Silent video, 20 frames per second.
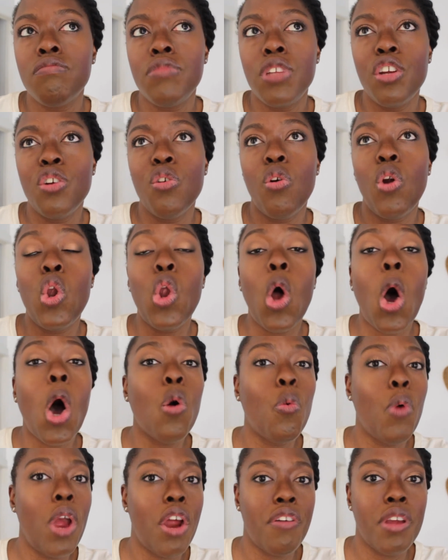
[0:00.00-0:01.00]
you know,
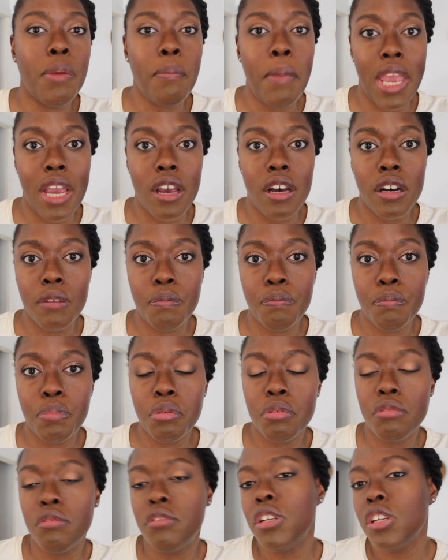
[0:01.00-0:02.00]
long wearing makeup.
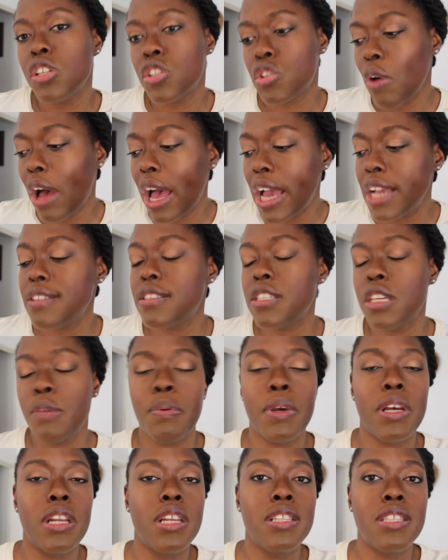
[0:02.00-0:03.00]
So I
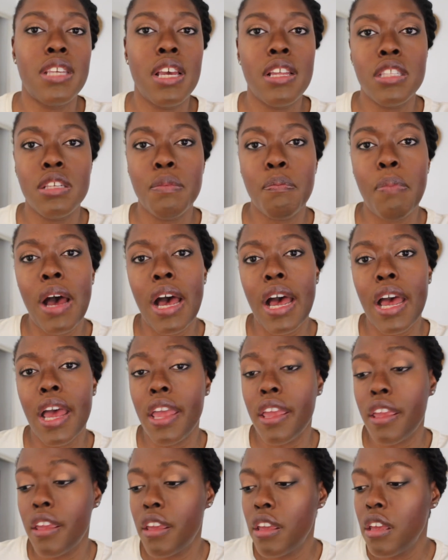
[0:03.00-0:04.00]
typically tend to
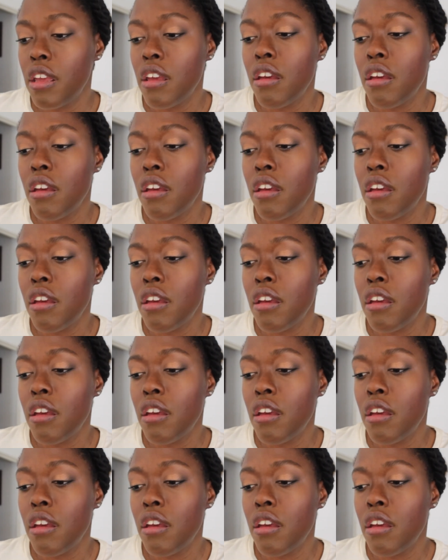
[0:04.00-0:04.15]
buy